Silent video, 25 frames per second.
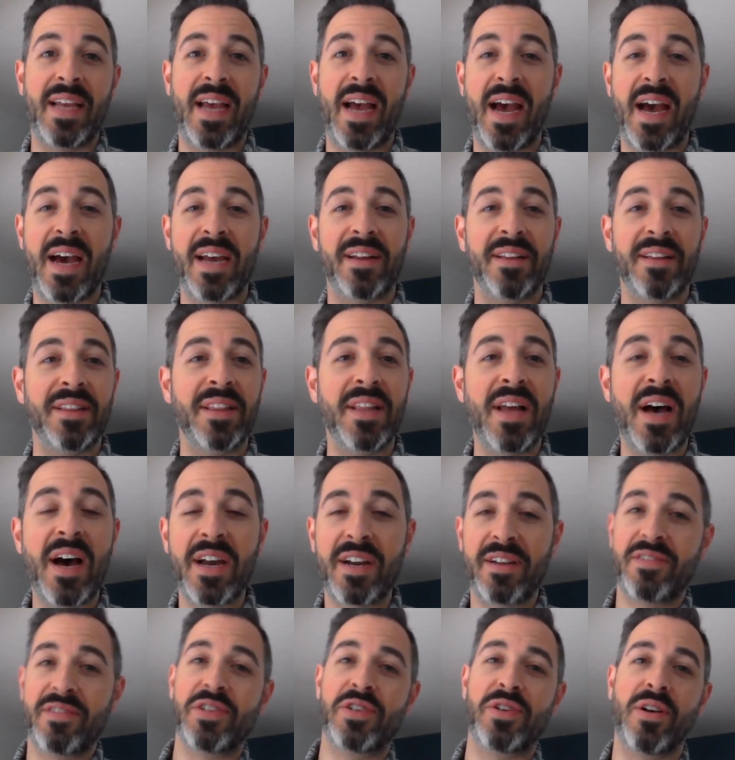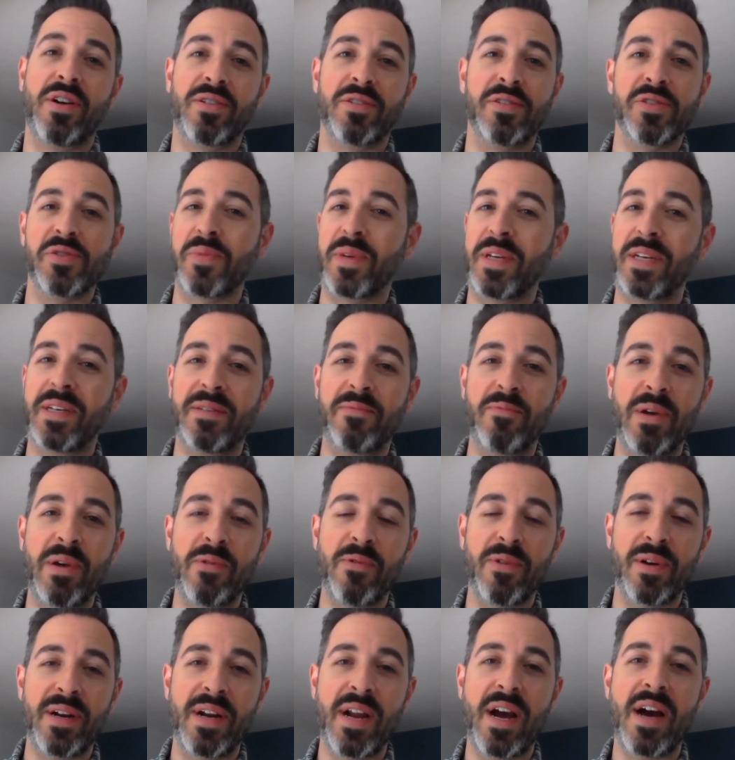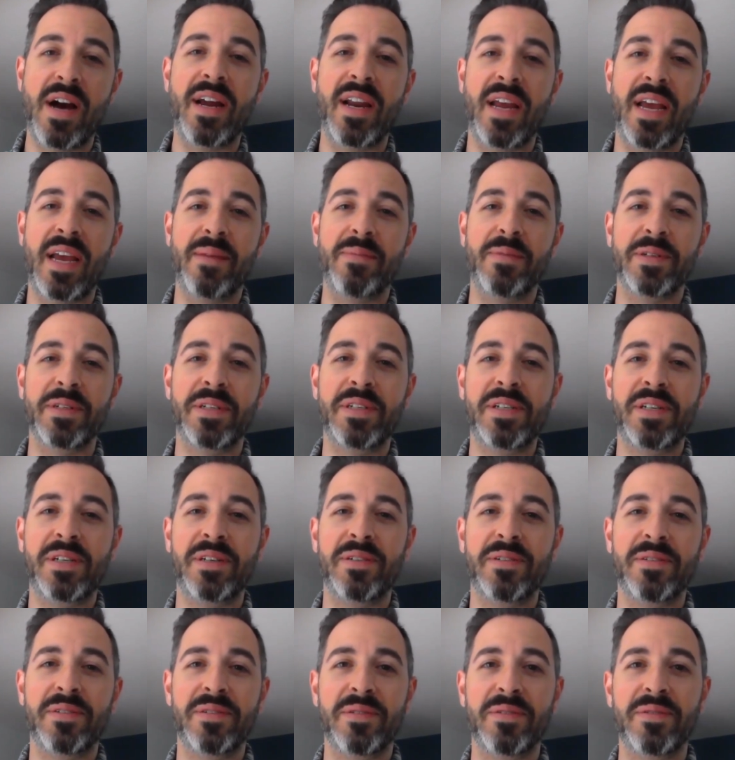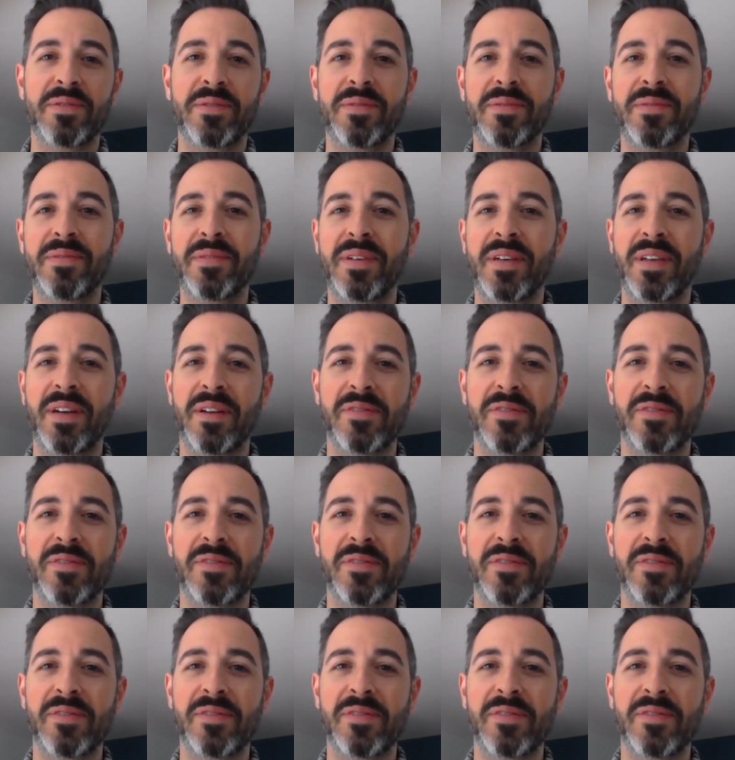had a lot of struggles. We were not able to